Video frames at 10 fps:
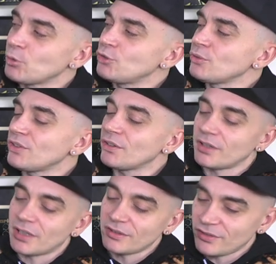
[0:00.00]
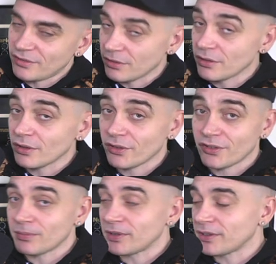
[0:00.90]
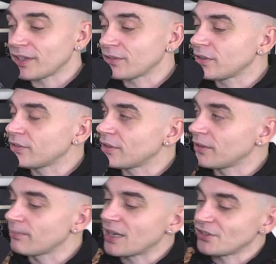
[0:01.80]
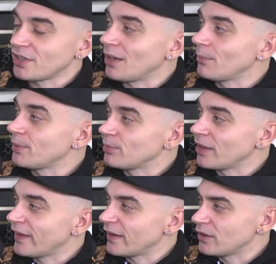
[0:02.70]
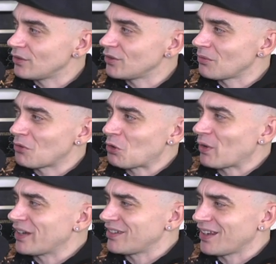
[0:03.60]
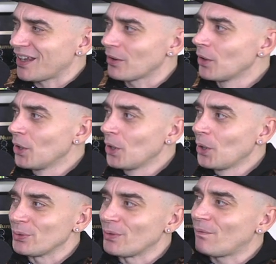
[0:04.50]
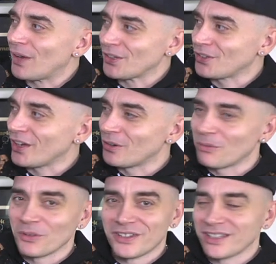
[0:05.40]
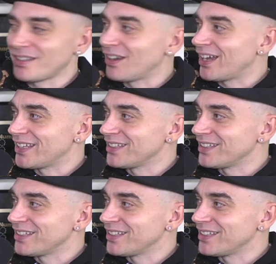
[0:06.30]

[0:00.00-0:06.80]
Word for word: What's your theory on just on, on the subject of tattoo? Because yeah, yeah. you know, there's Mash Cow and people like that. They're doing some crazy like, mate, what the fuck's going on with this guy?